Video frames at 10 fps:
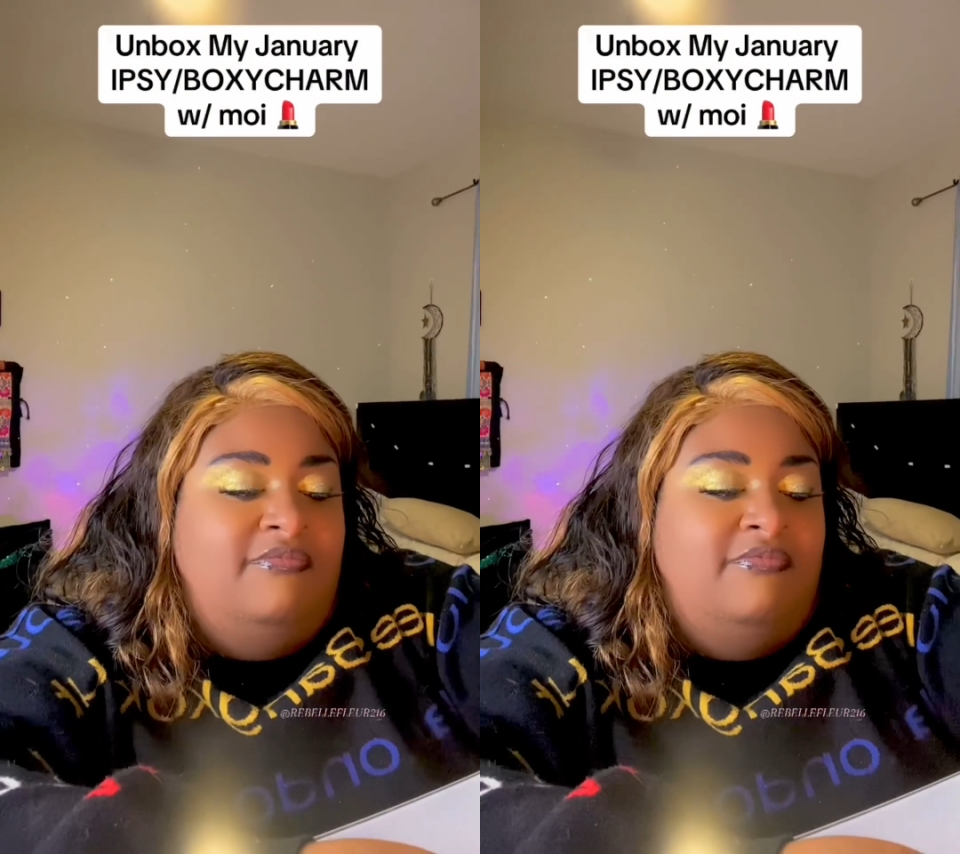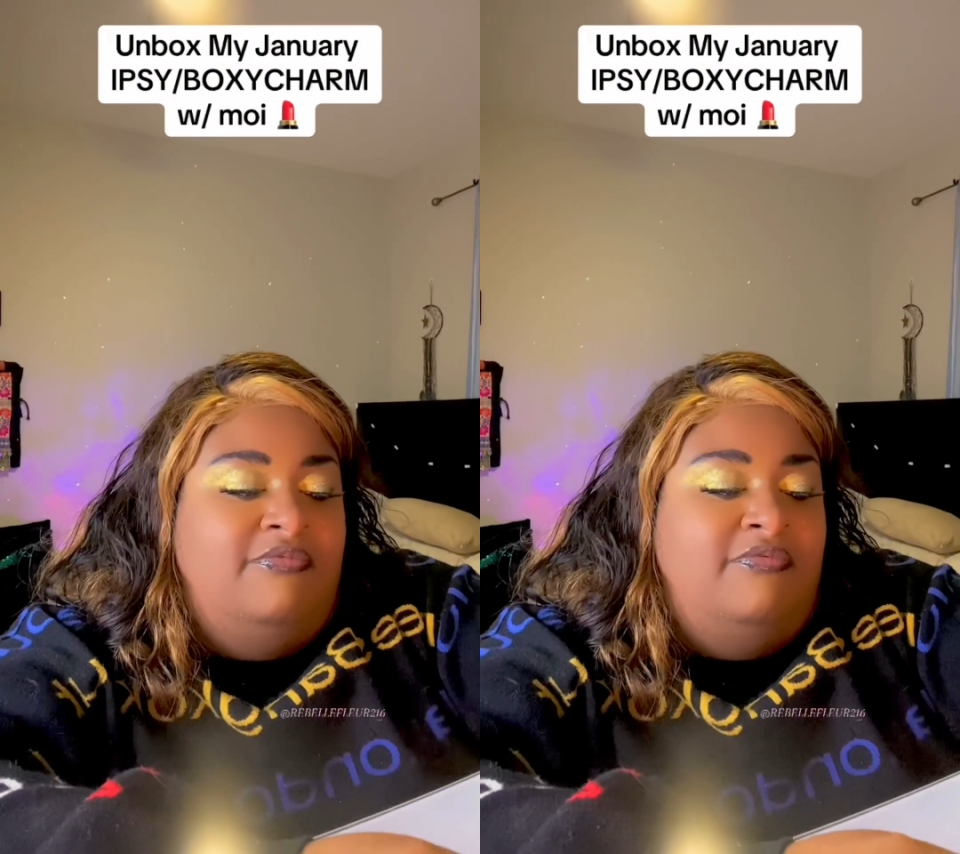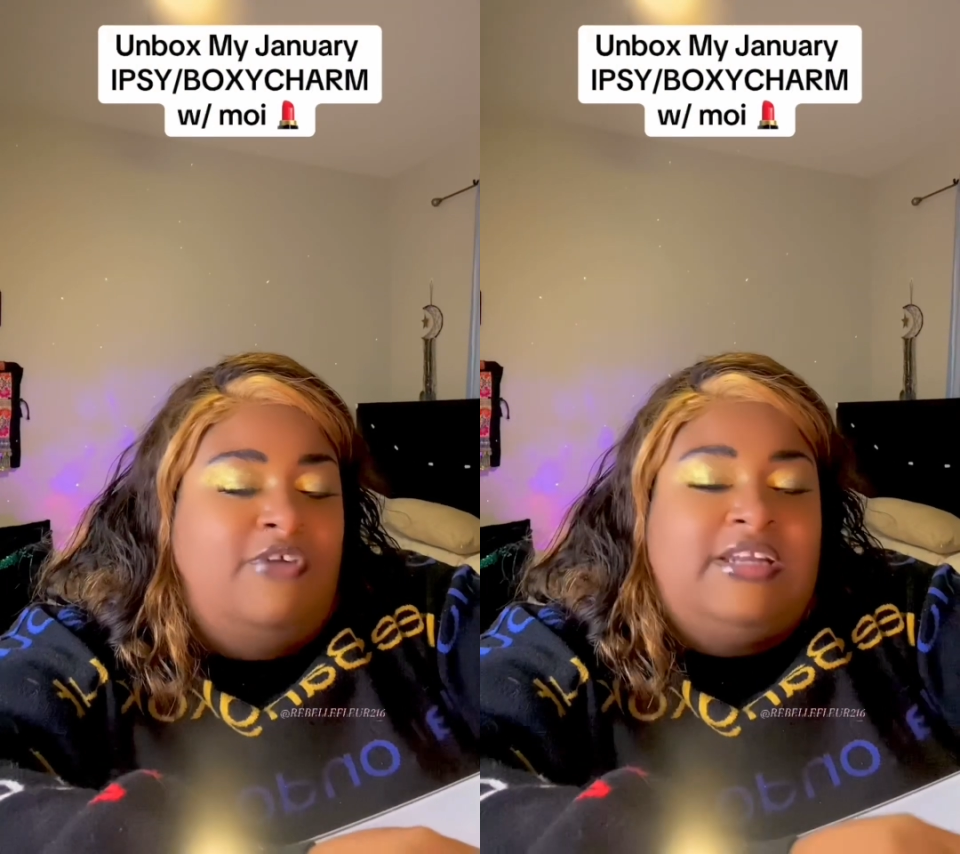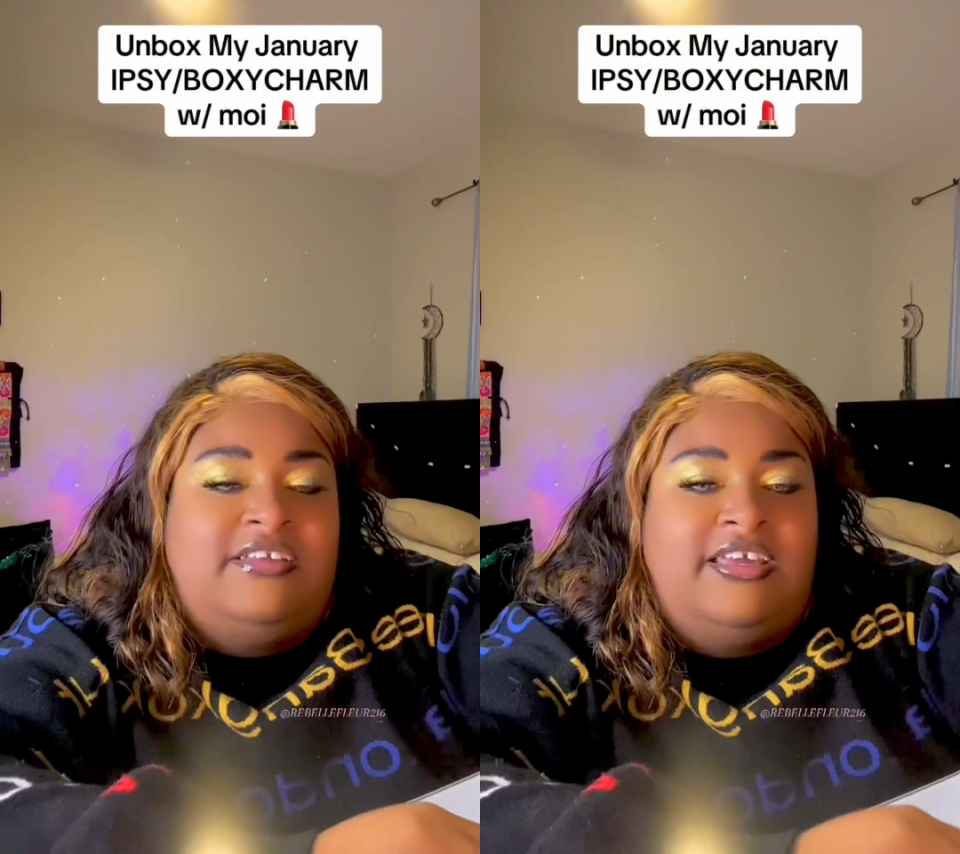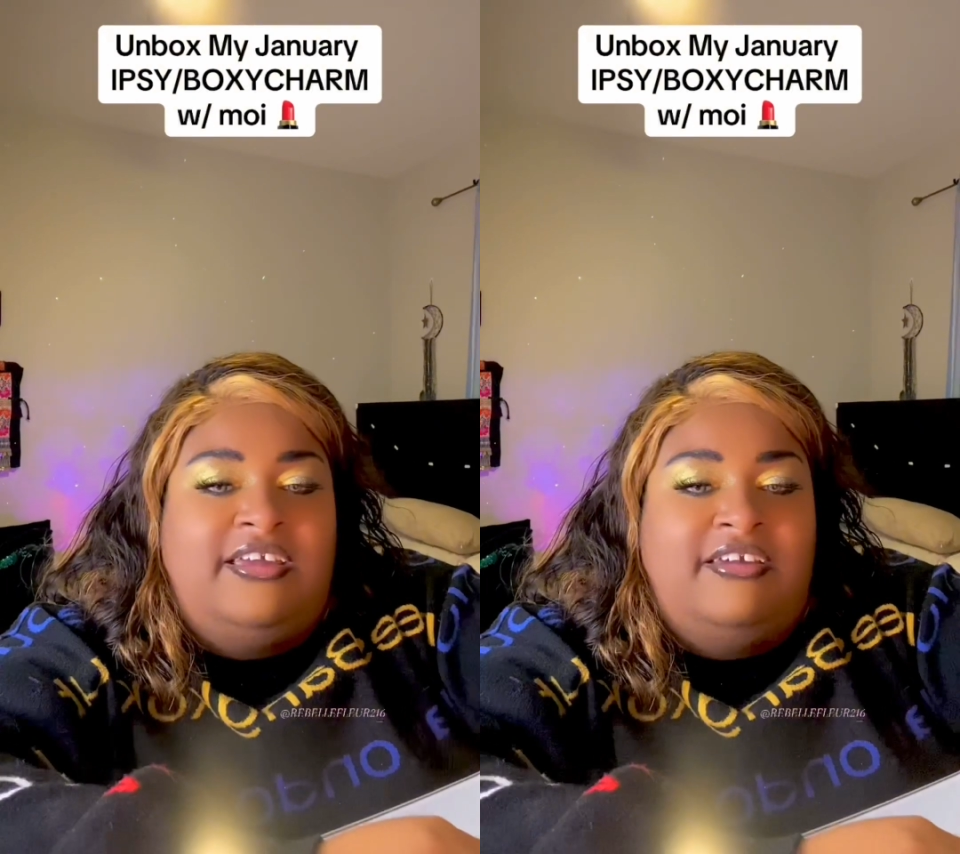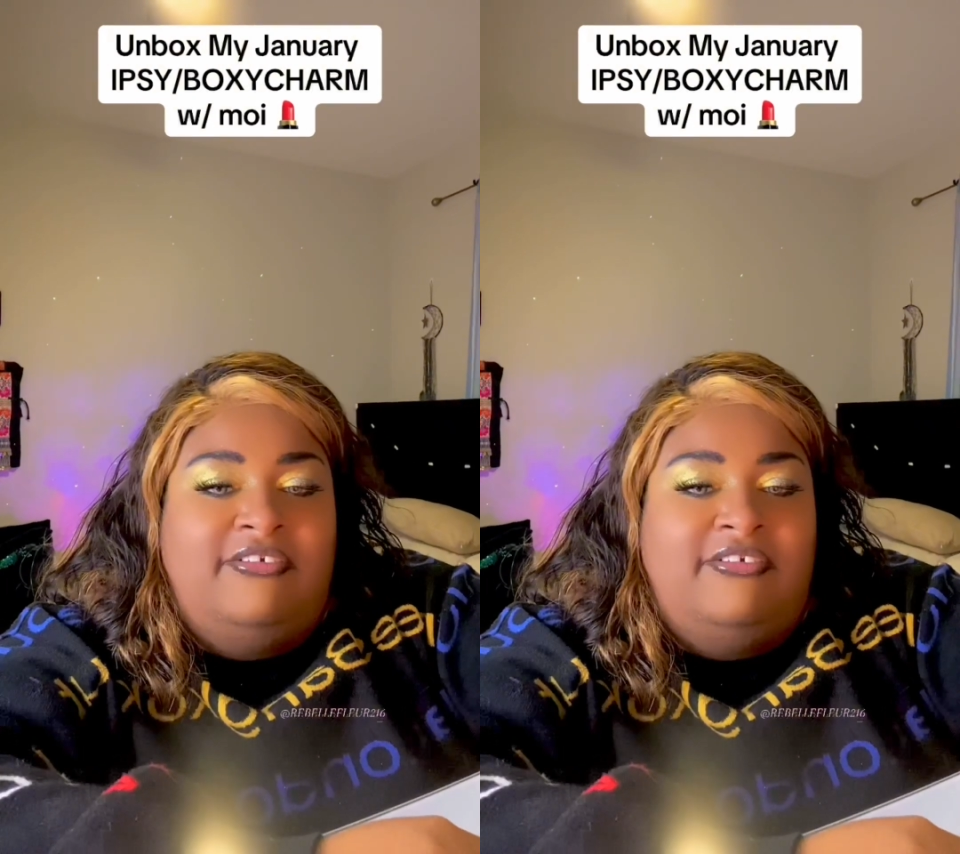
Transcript: friendly